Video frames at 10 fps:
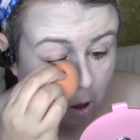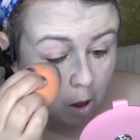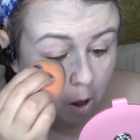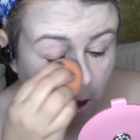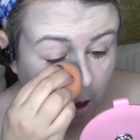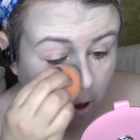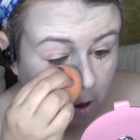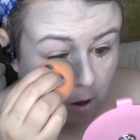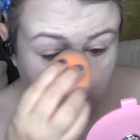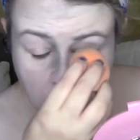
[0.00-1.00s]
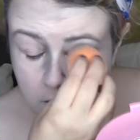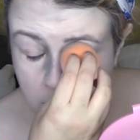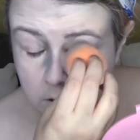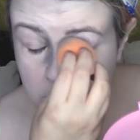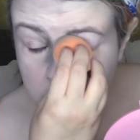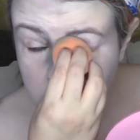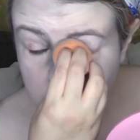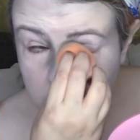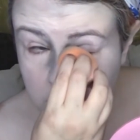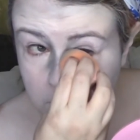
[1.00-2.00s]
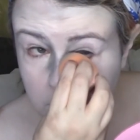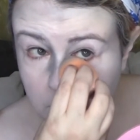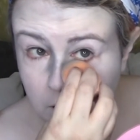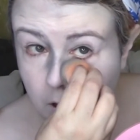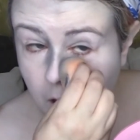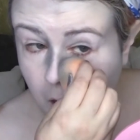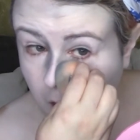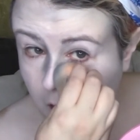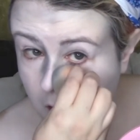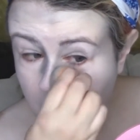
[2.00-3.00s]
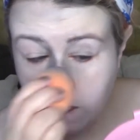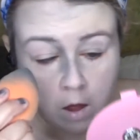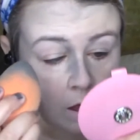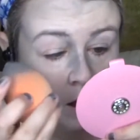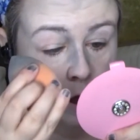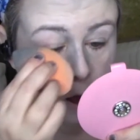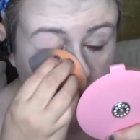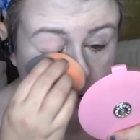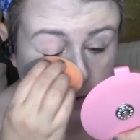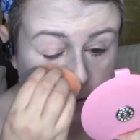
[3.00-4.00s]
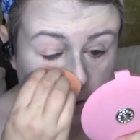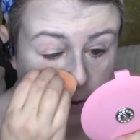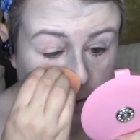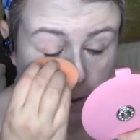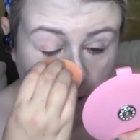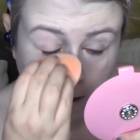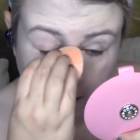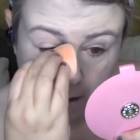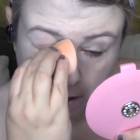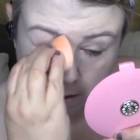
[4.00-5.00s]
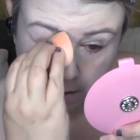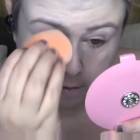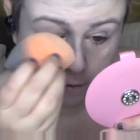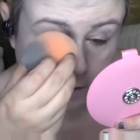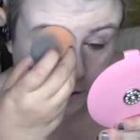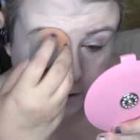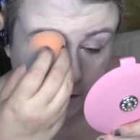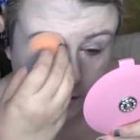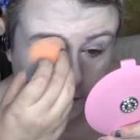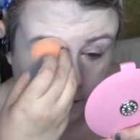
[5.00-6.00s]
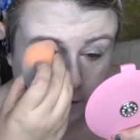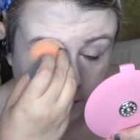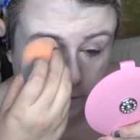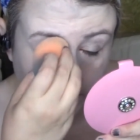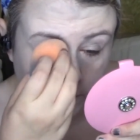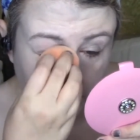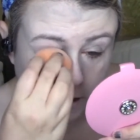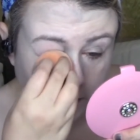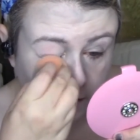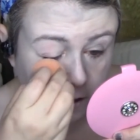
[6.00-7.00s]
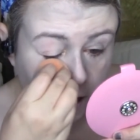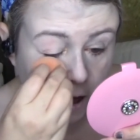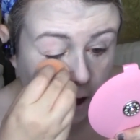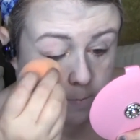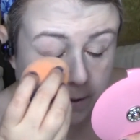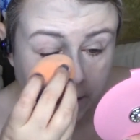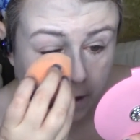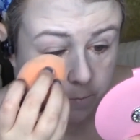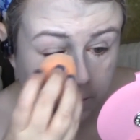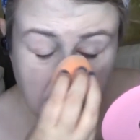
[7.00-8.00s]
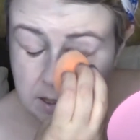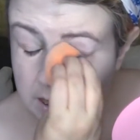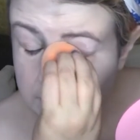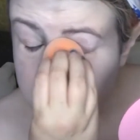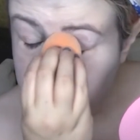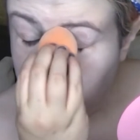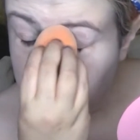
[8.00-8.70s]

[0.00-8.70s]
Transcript: And so I'm just doing the sides of my nose. I want my skin to look kind of like caved in almost, like dehydrated.